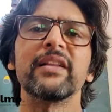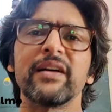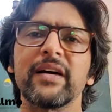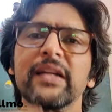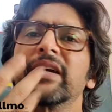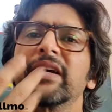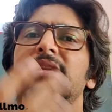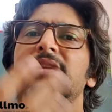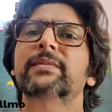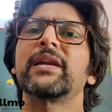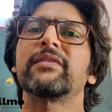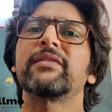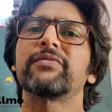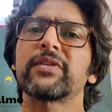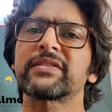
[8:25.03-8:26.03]
Earlier, the
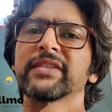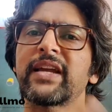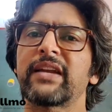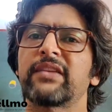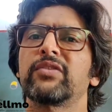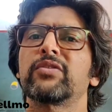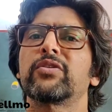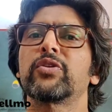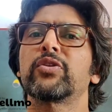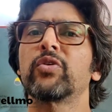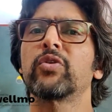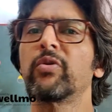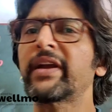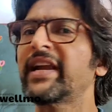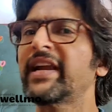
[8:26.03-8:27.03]
belief was that, you
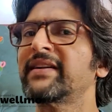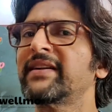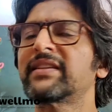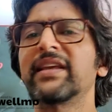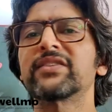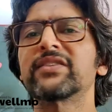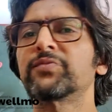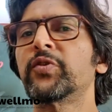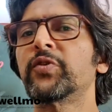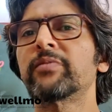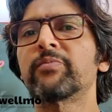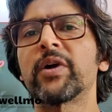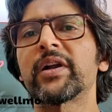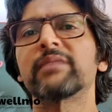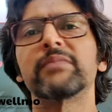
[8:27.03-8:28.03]
look at things more
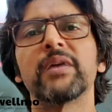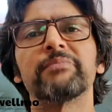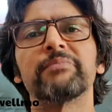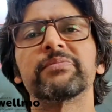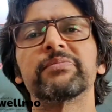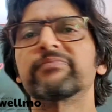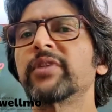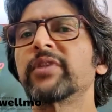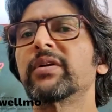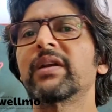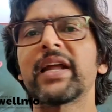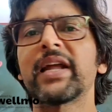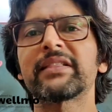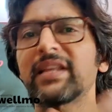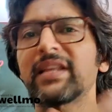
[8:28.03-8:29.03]
bottom up.
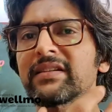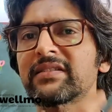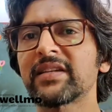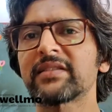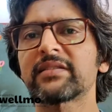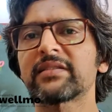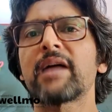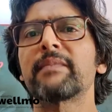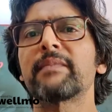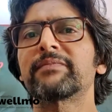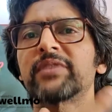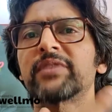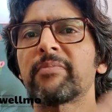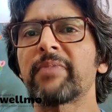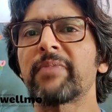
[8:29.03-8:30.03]
Let things just come up
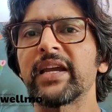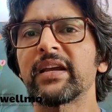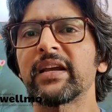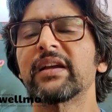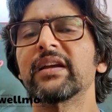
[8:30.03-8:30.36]
the pipe.